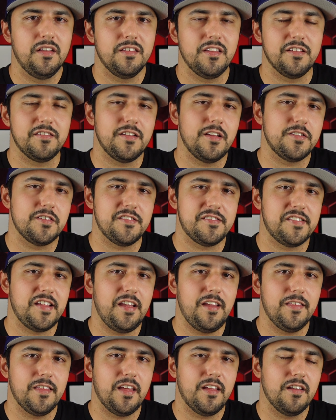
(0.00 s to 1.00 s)
That's not to
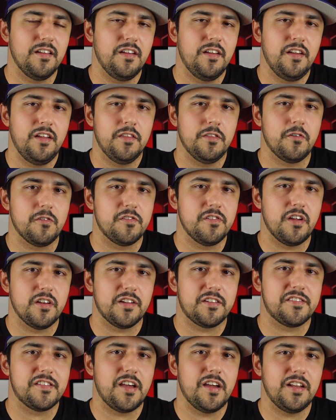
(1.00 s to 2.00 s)
say that there's not
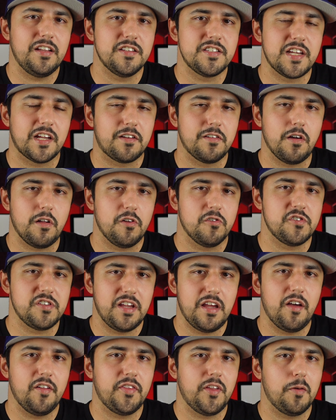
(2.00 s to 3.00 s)
exciting
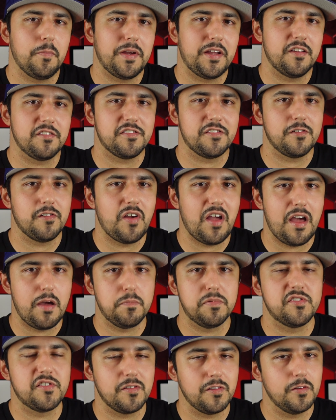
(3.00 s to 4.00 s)
technology out there, because there
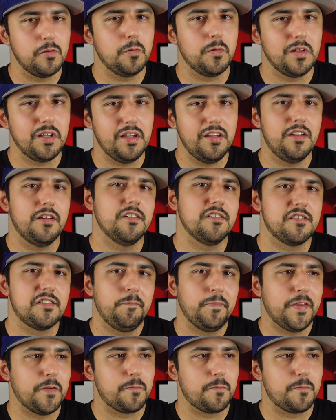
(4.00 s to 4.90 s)
absolutely is.